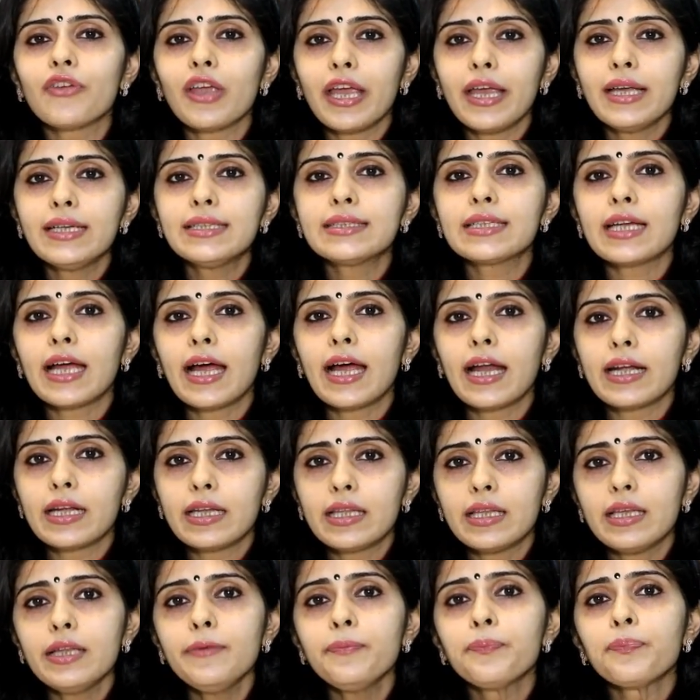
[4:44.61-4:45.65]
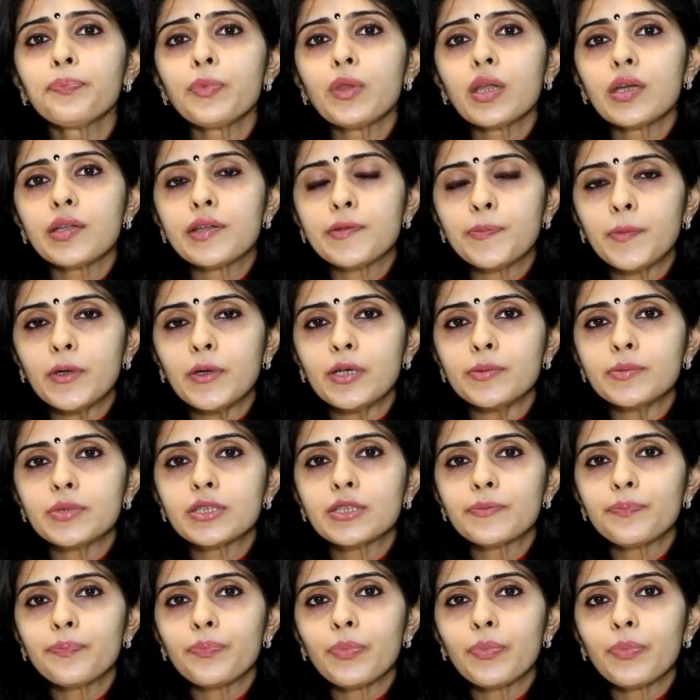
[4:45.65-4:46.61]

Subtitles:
eggs and the sperms.